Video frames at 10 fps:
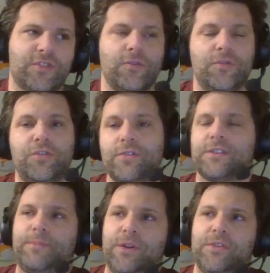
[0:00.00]
so your
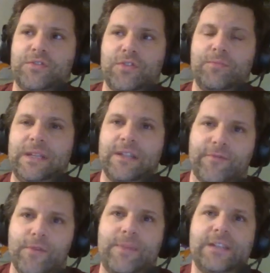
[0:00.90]
experience could be
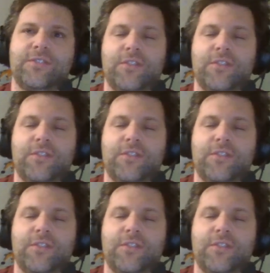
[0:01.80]
different based